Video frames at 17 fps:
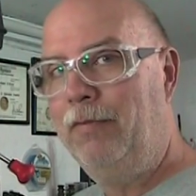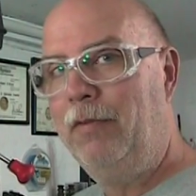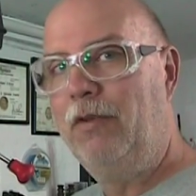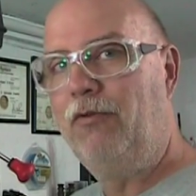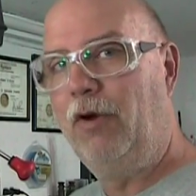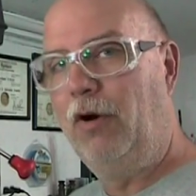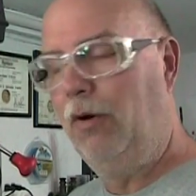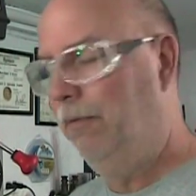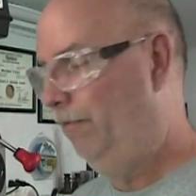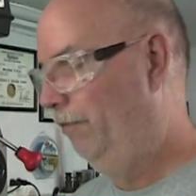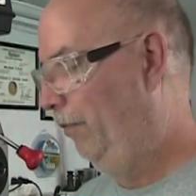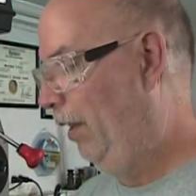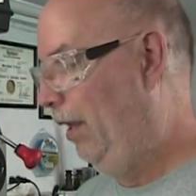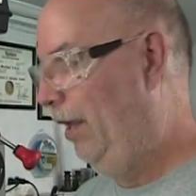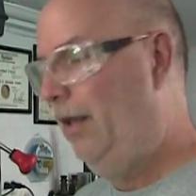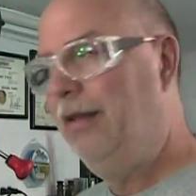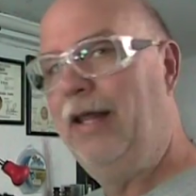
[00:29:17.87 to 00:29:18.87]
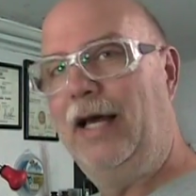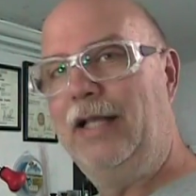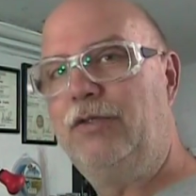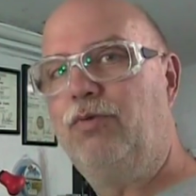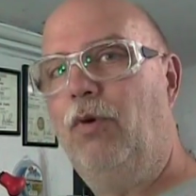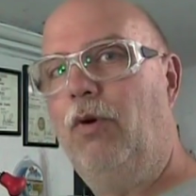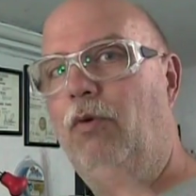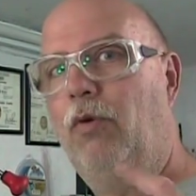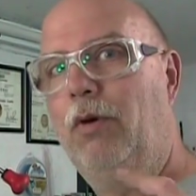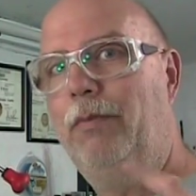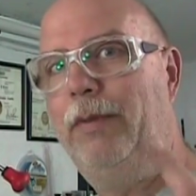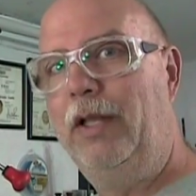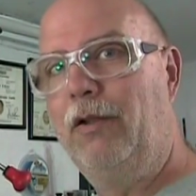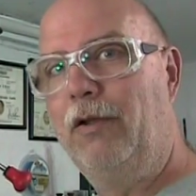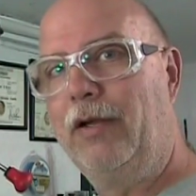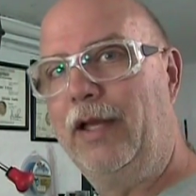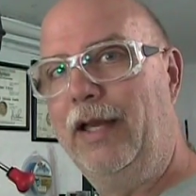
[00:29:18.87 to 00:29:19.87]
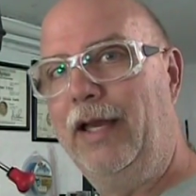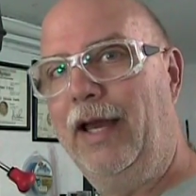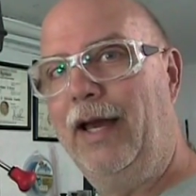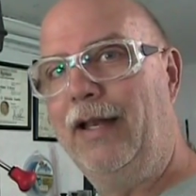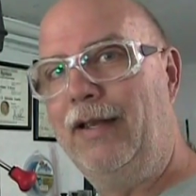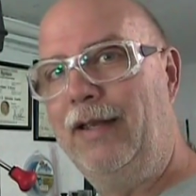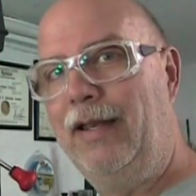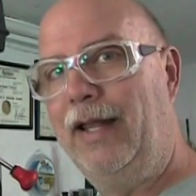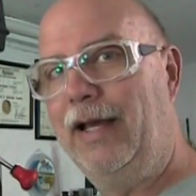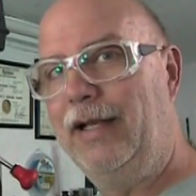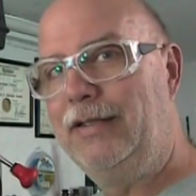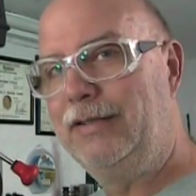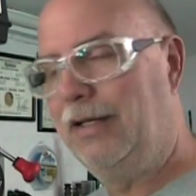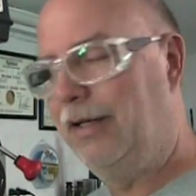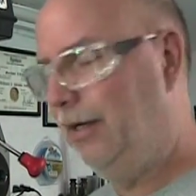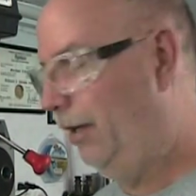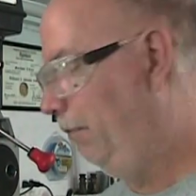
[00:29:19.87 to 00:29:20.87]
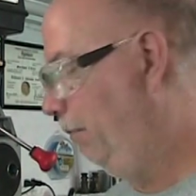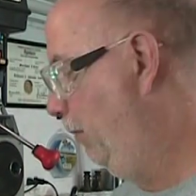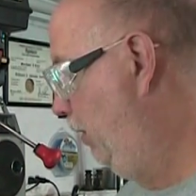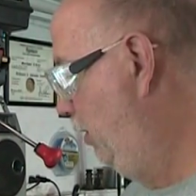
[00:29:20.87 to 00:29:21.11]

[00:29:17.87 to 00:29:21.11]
So that's what we'll be looking at next time.